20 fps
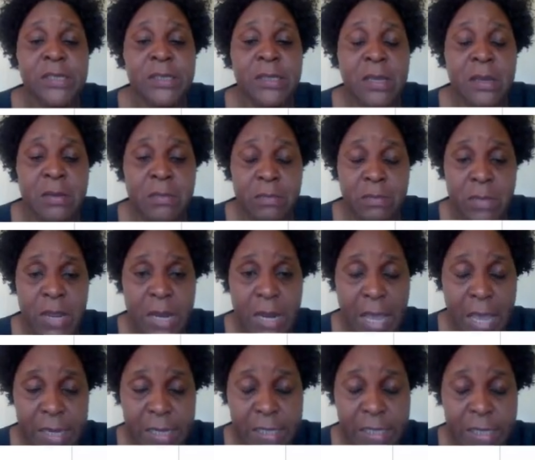
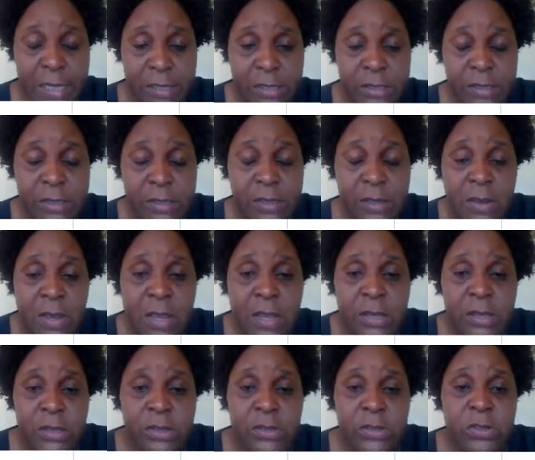mellitus.
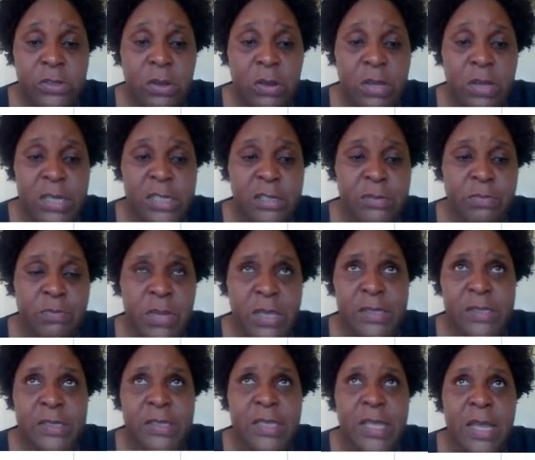So it means
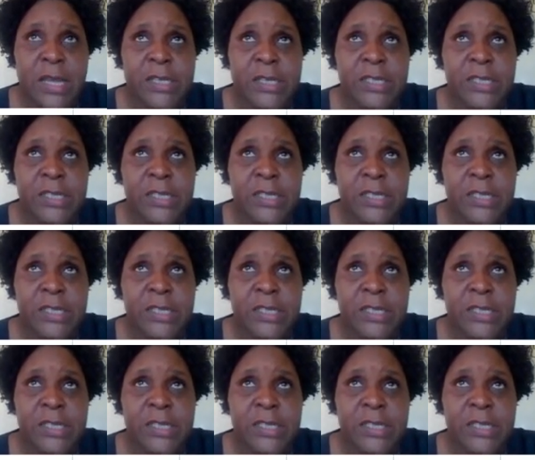that